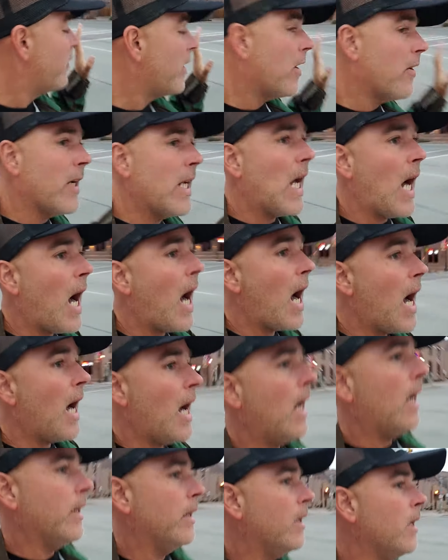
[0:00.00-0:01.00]
very
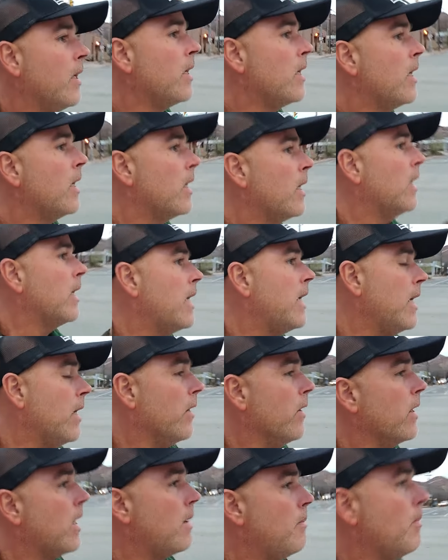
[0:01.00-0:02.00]
odd
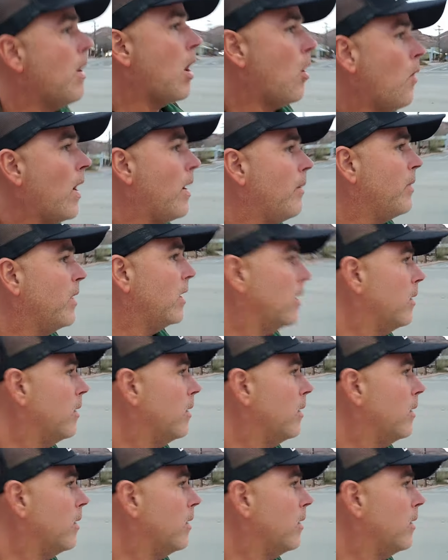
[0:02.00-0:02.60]
here in Moab,